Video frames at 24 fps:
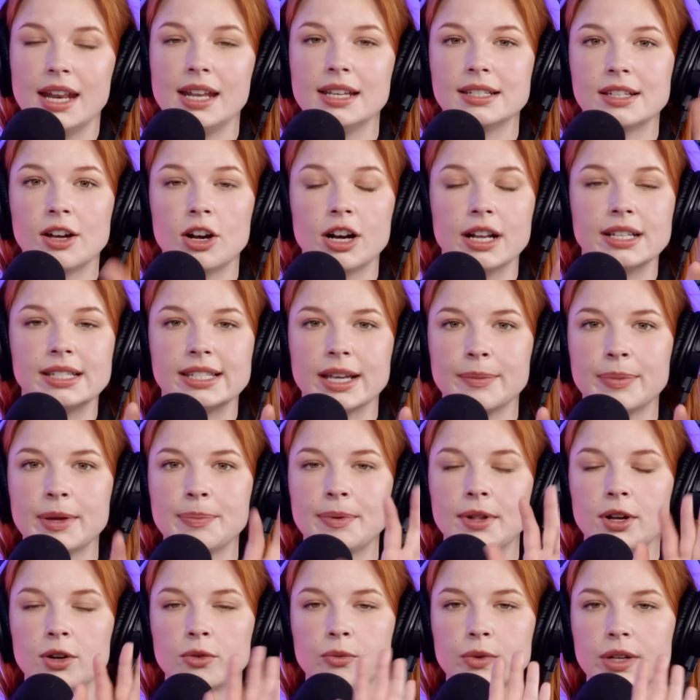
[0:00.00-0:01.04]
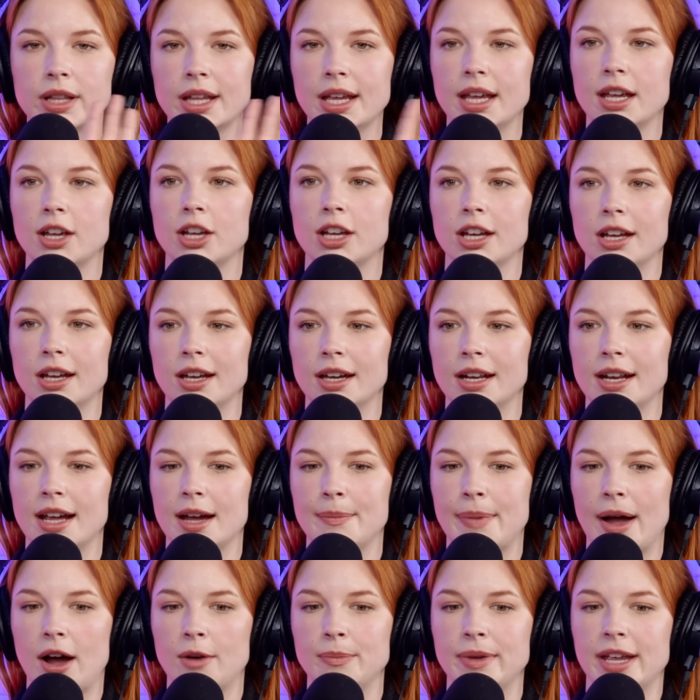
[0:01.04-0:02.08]
It is hard, and some people are really good
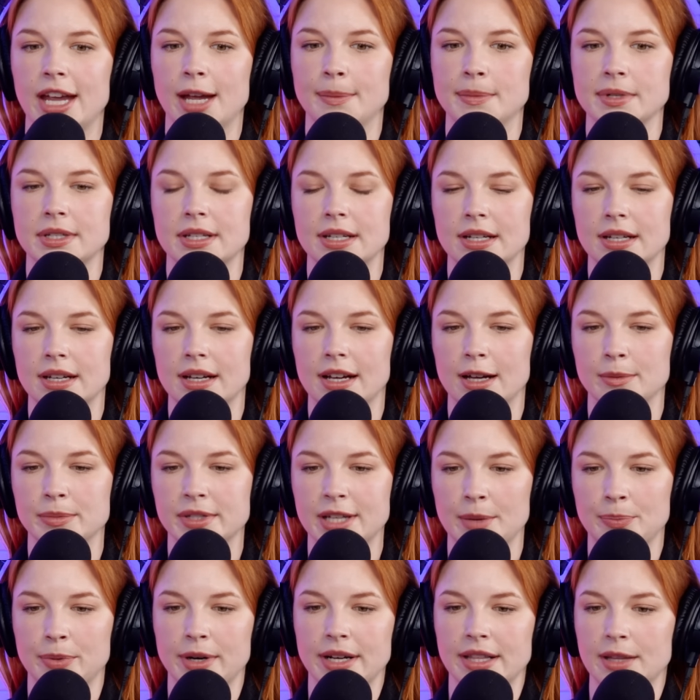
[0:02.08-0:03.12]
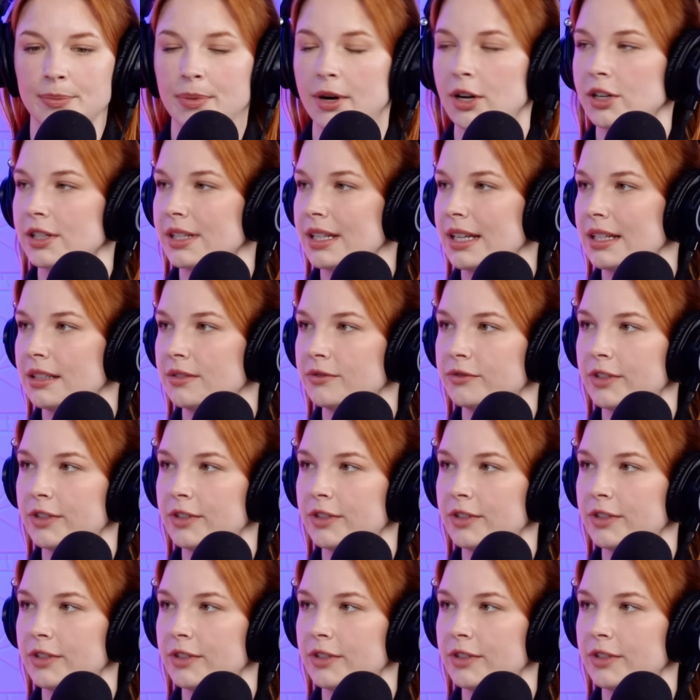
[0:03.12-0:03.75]
about being able to separate the person